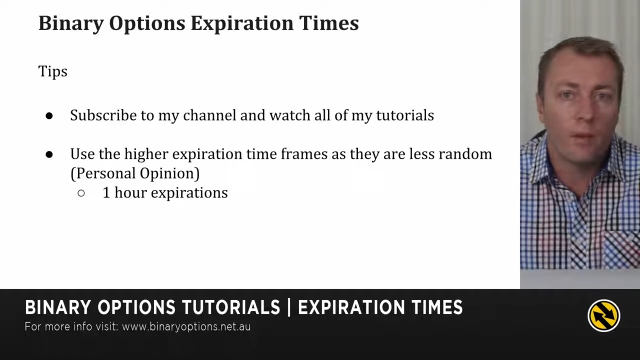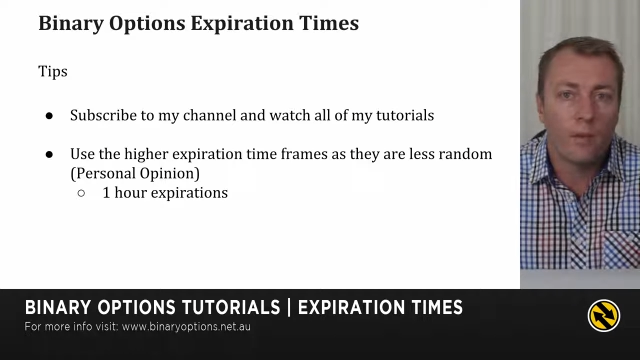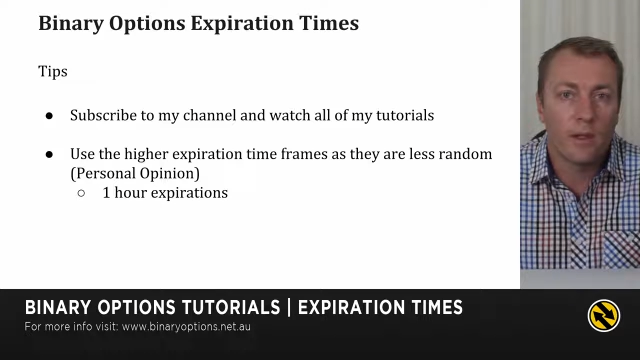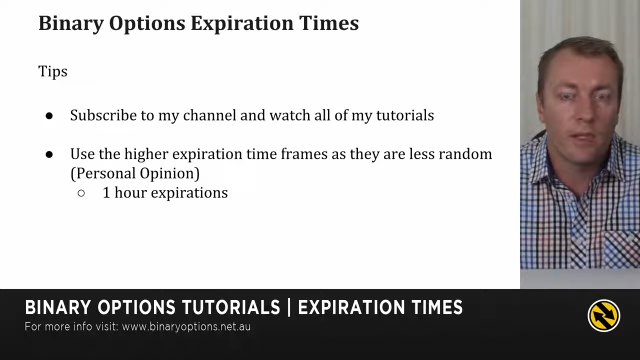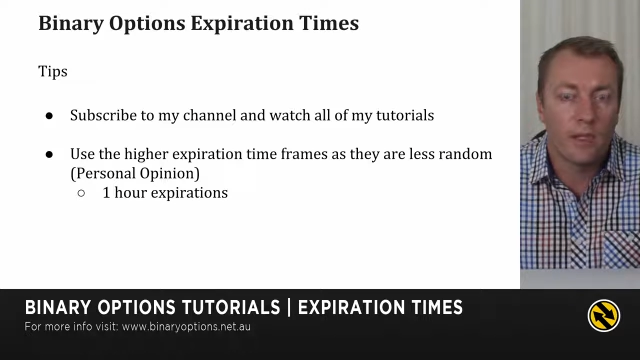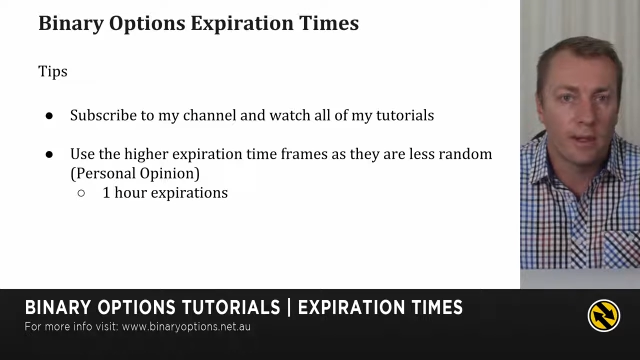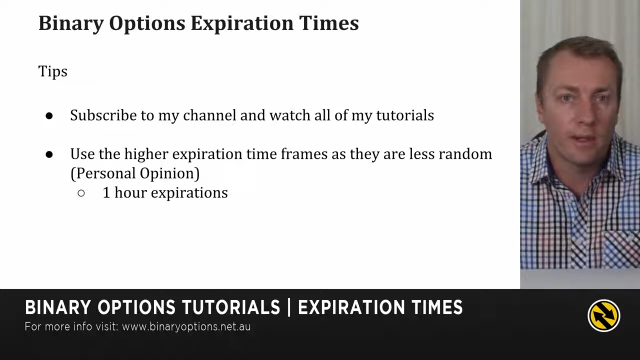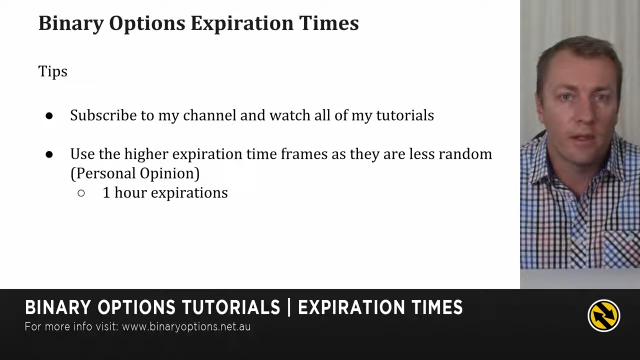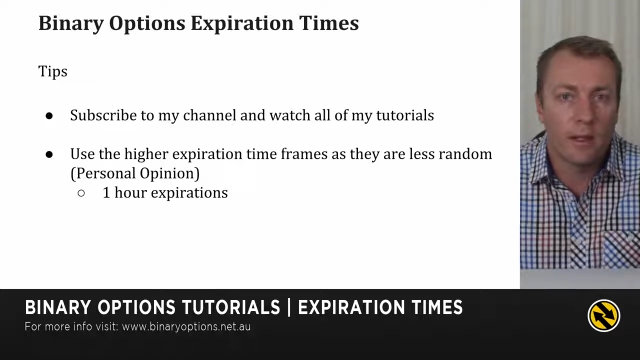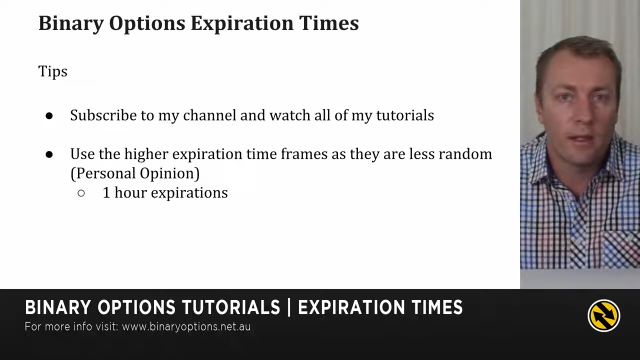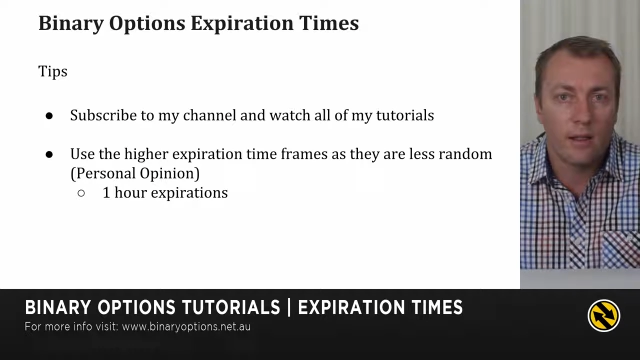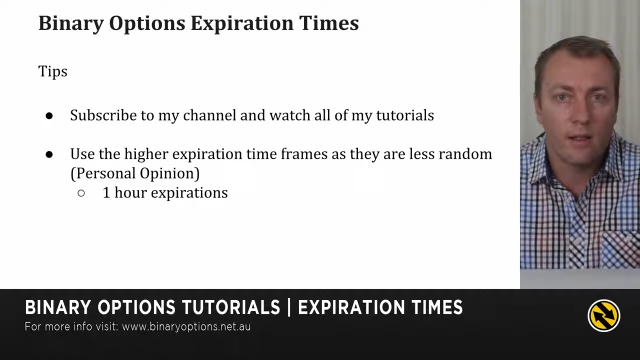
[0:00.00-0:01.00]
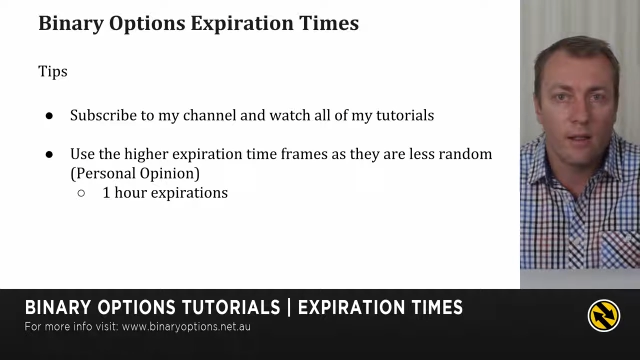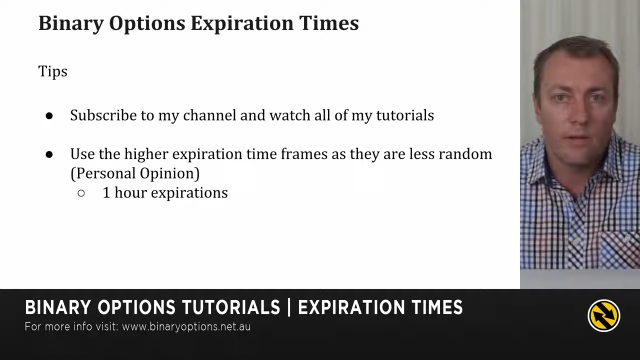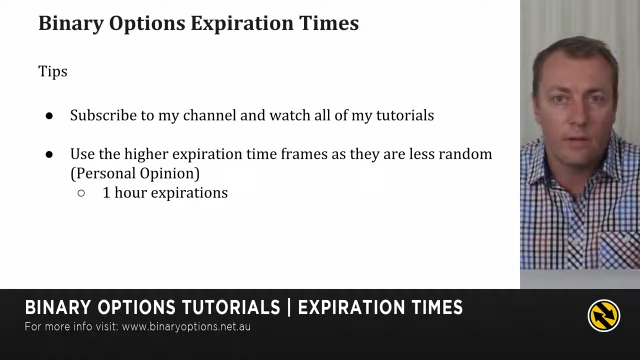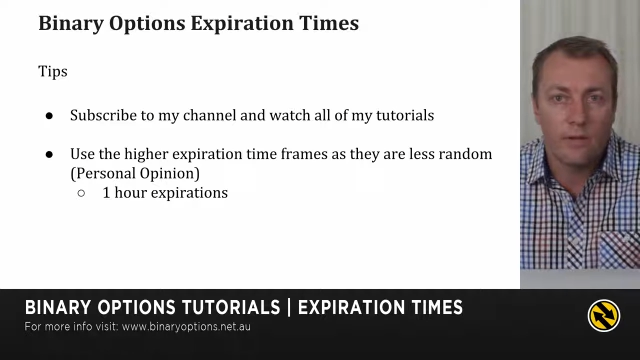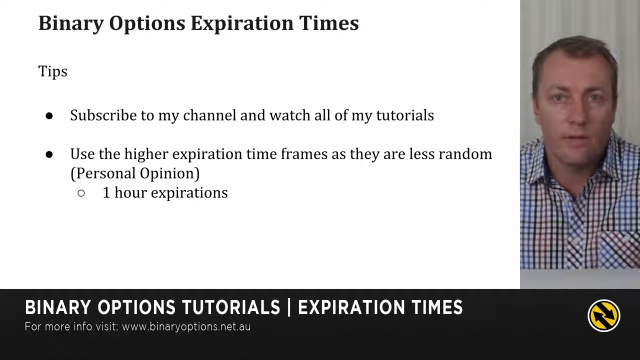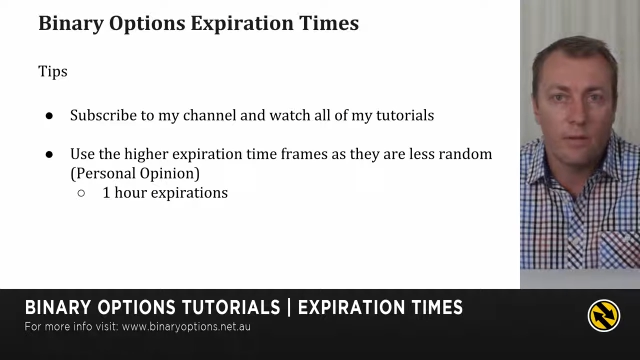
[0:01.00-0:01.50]
60 seconds and
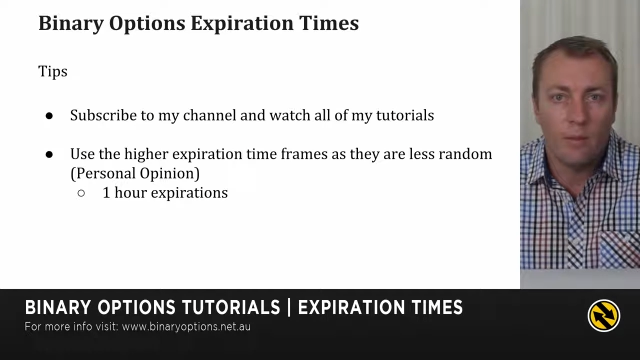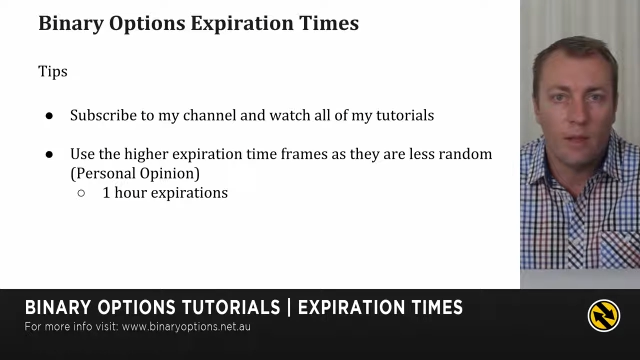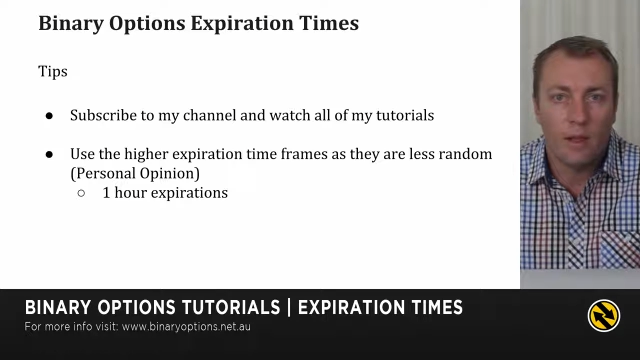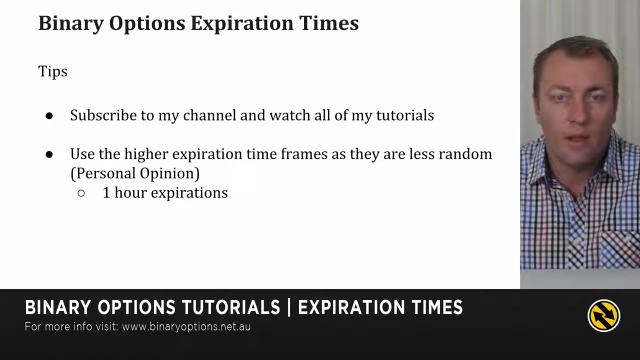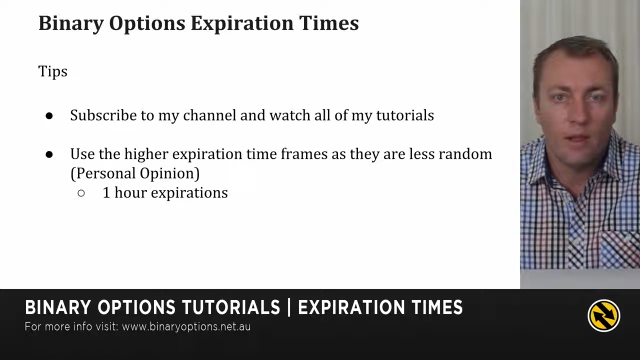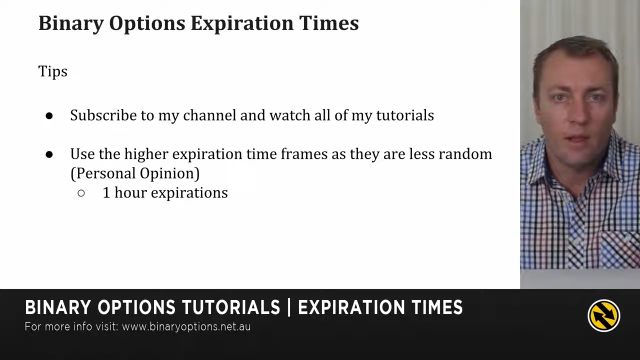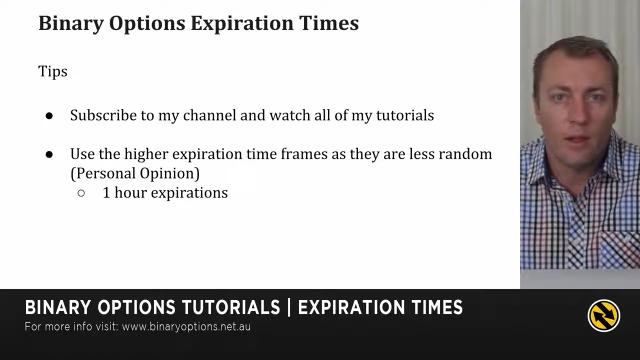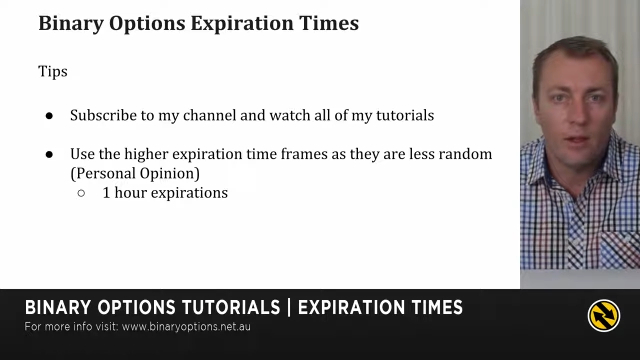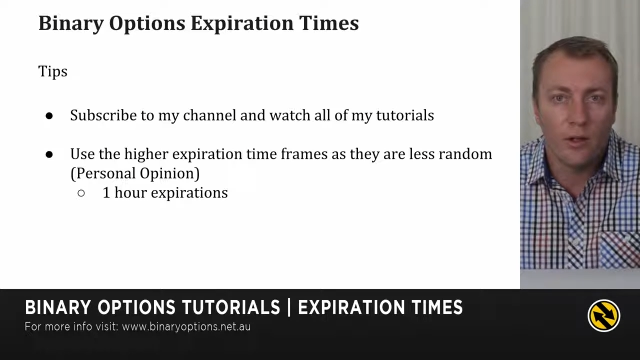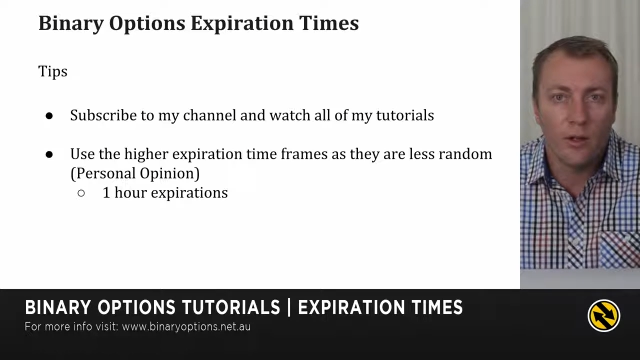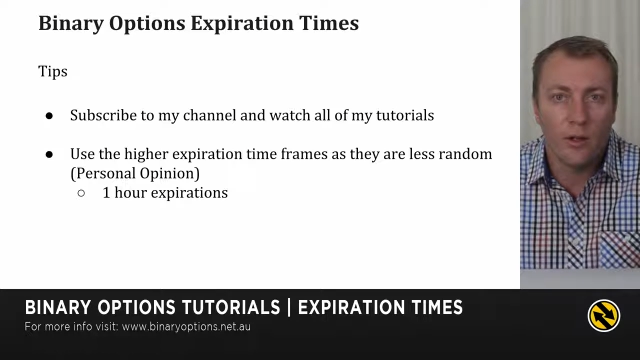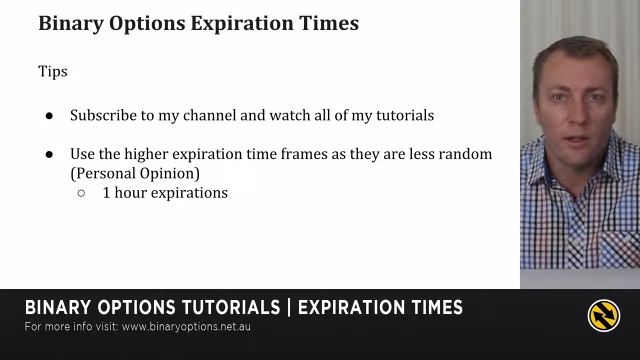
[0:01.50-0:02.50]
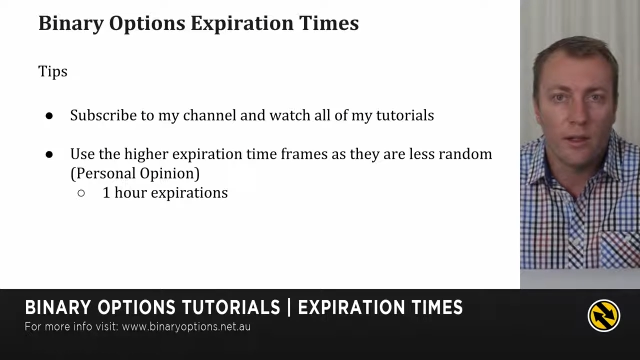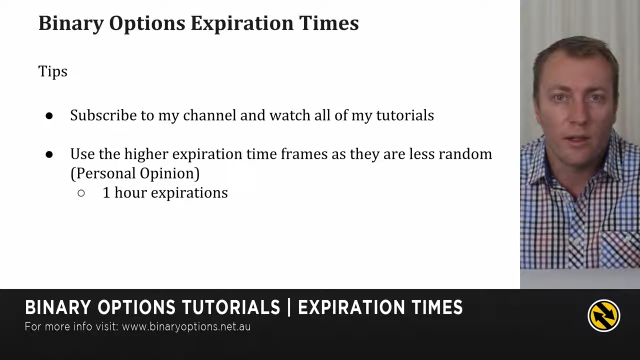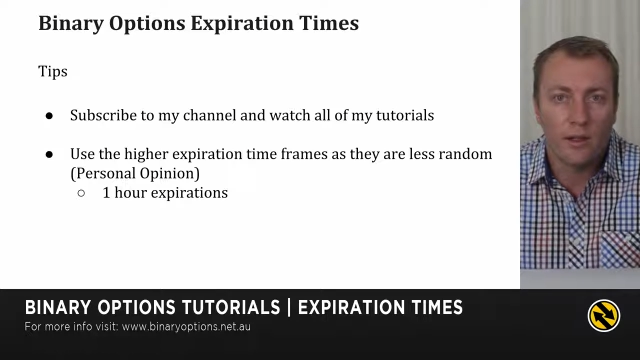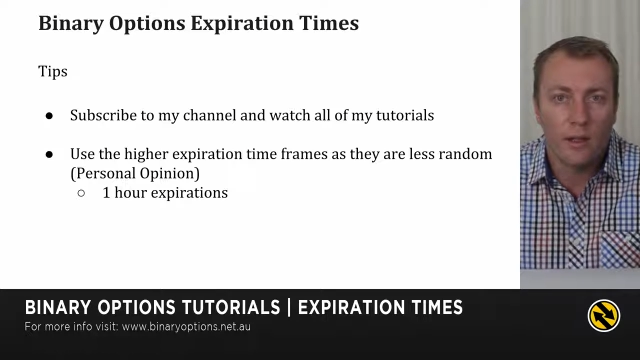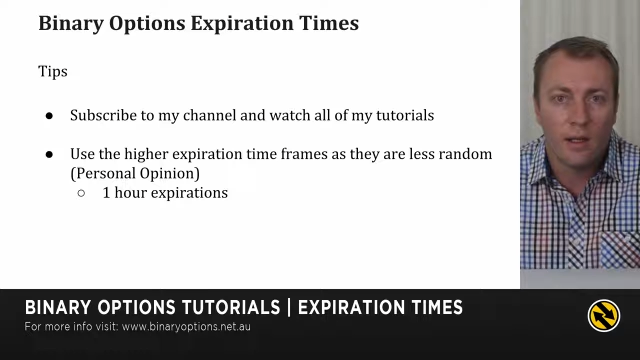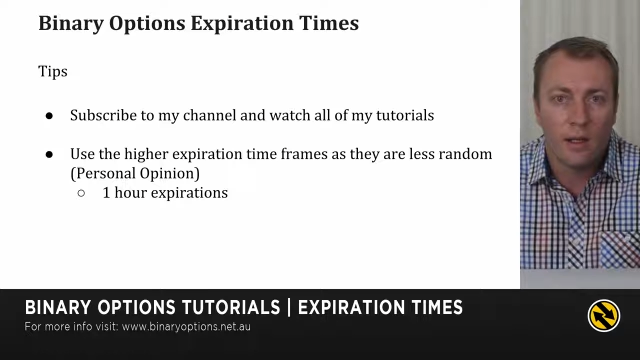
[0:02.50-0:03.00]
15 minutes and 30
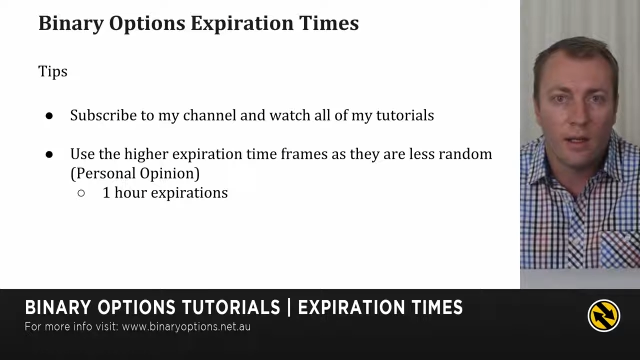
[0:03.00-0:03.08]
minutes,